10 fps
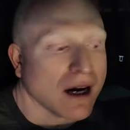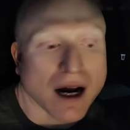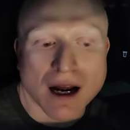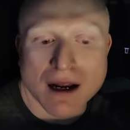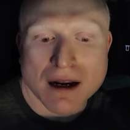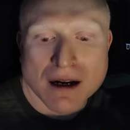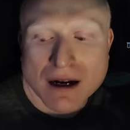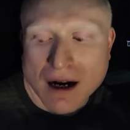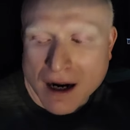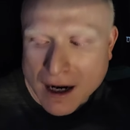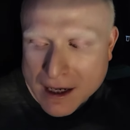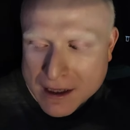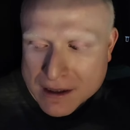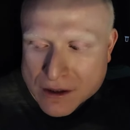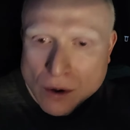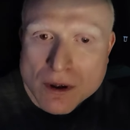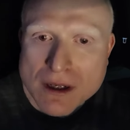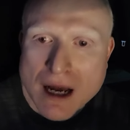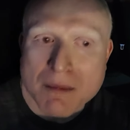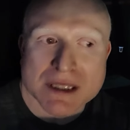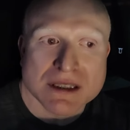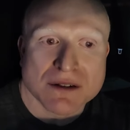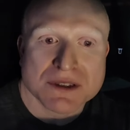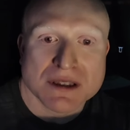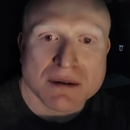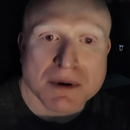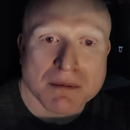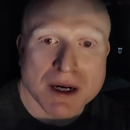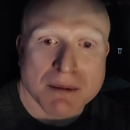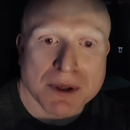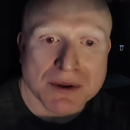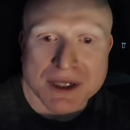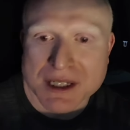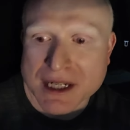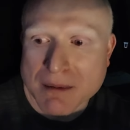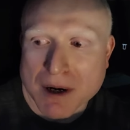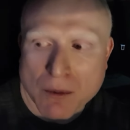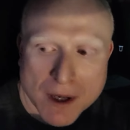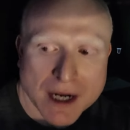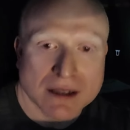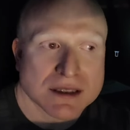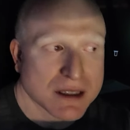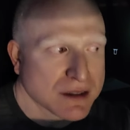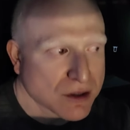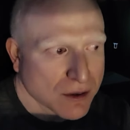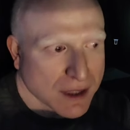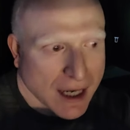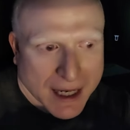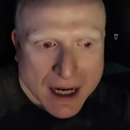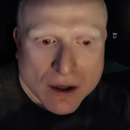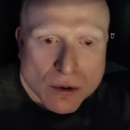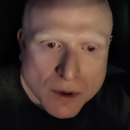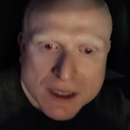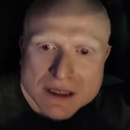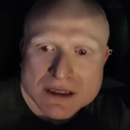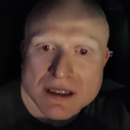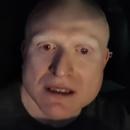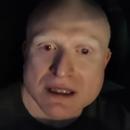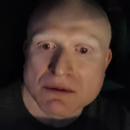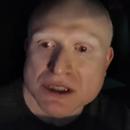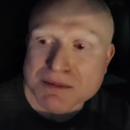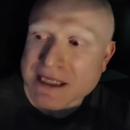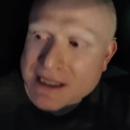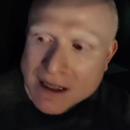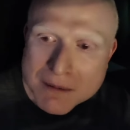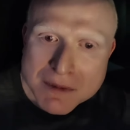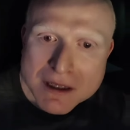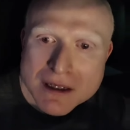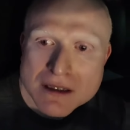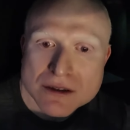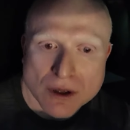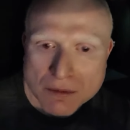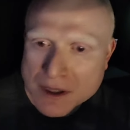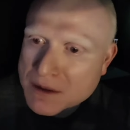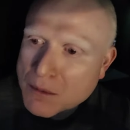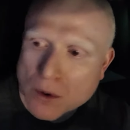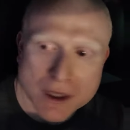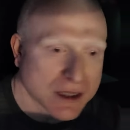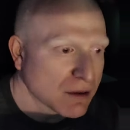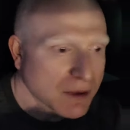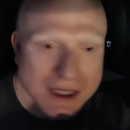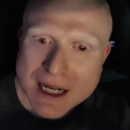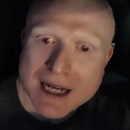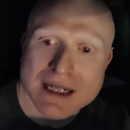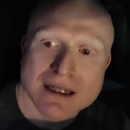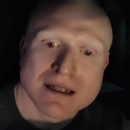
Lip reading: I don't allow myself to limit my ability to get my workouts in. So I can't go run in the sun because that would just be dumb. So I run in the mornings, I run at night.